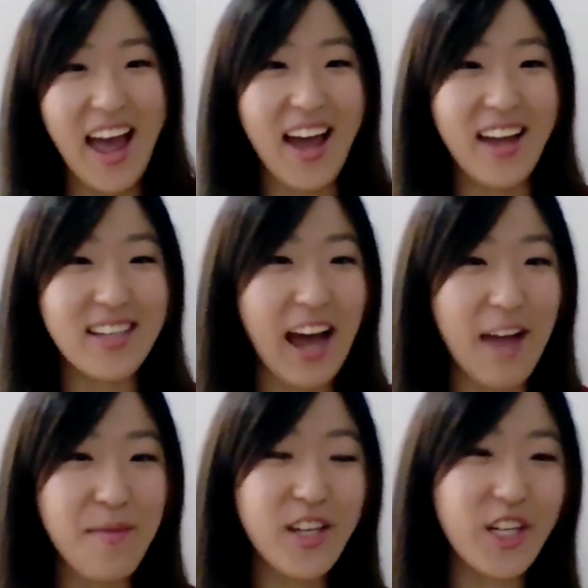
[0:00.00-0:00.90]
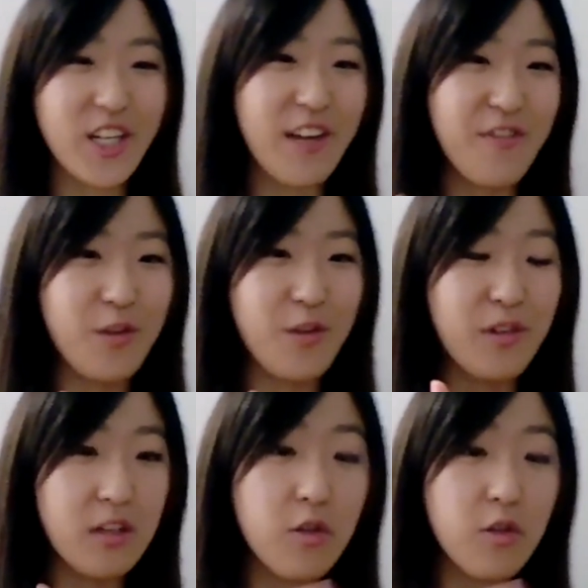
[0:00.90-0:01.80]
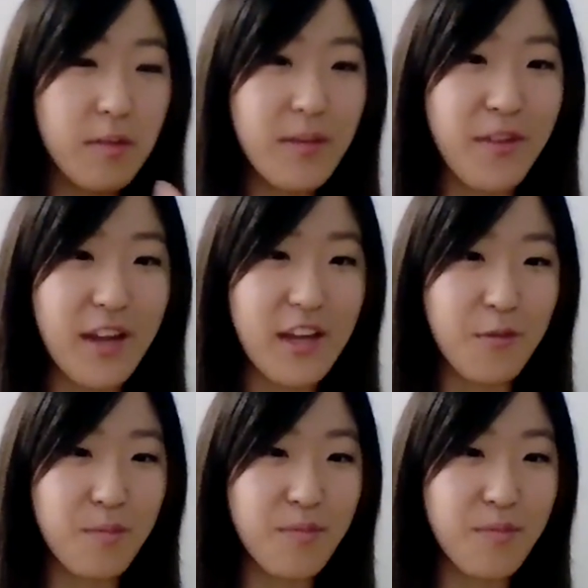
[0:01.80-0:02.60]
And I'm not sure if you knew the people that you